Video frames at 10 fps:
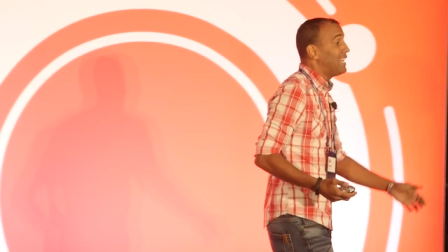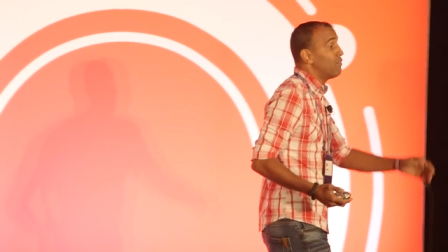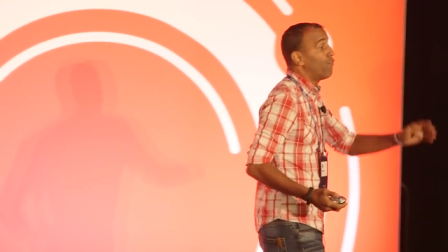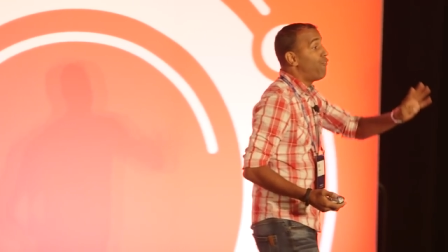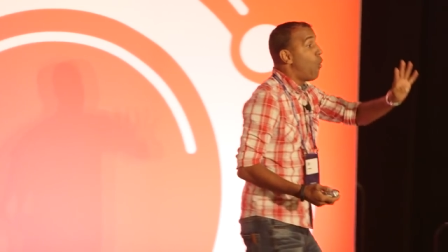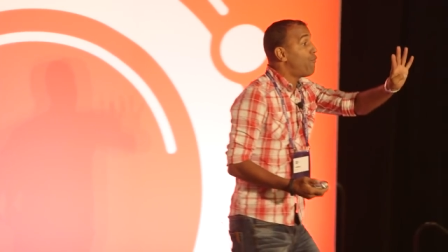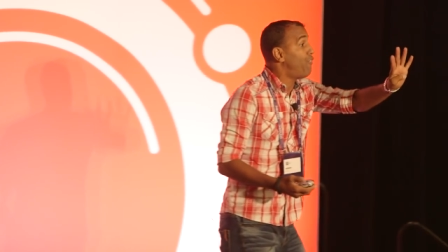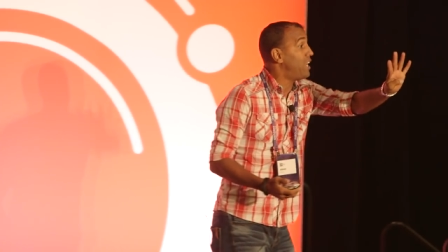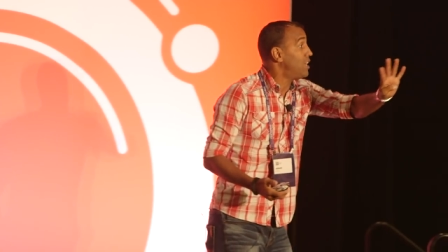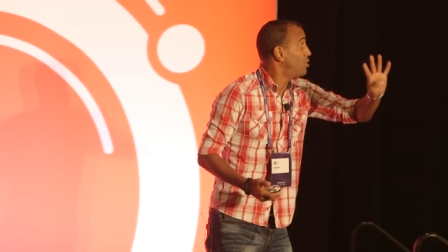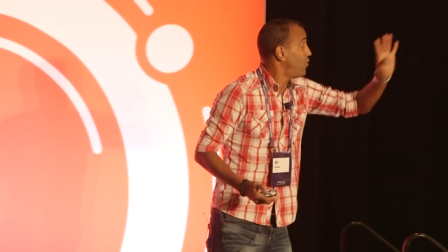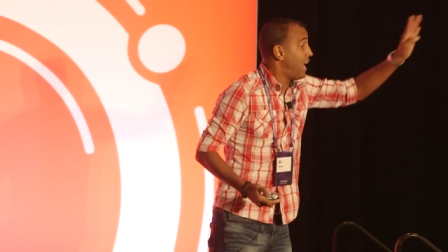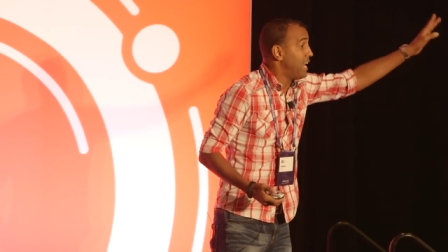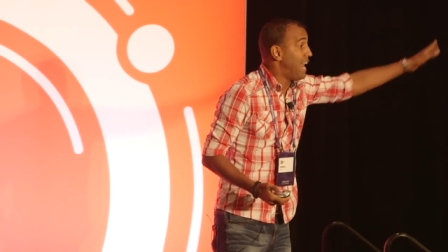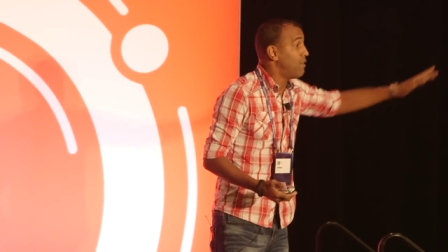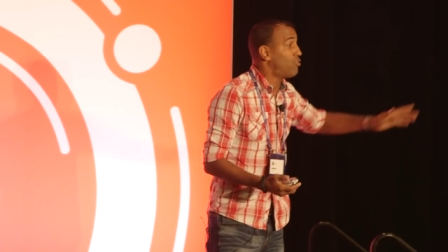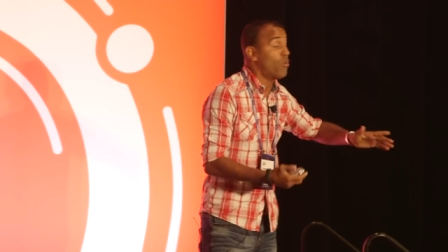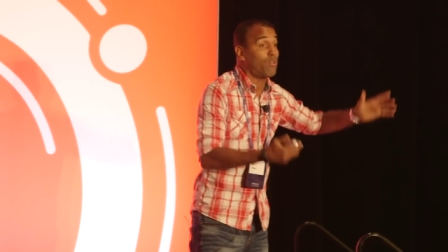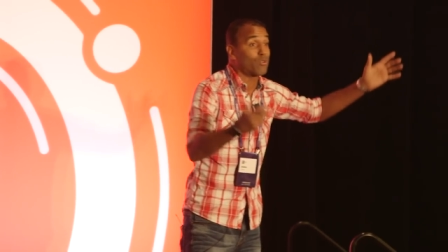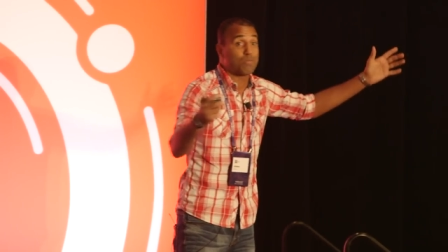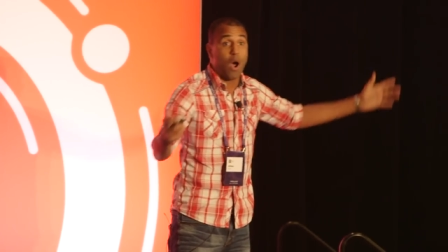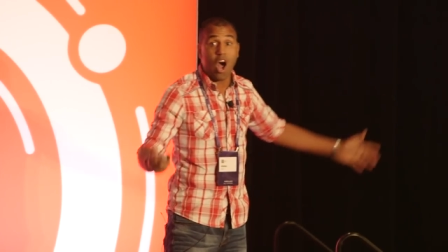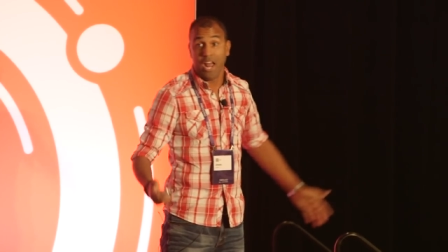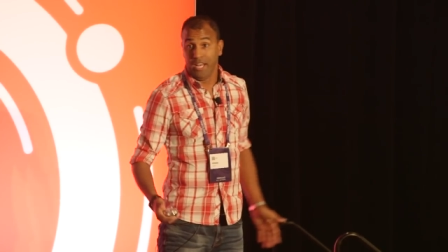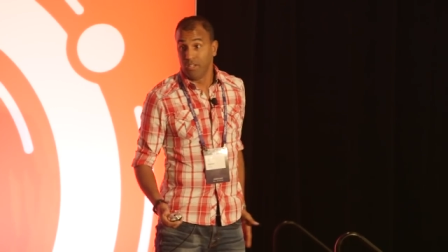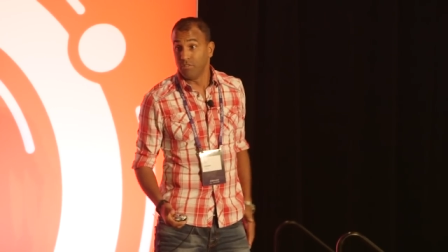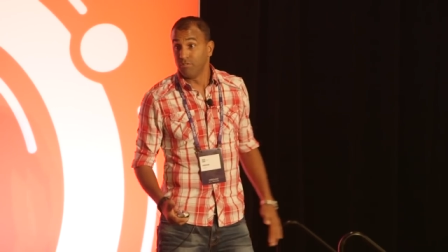I'd give her four figures for that name. She won't even respond.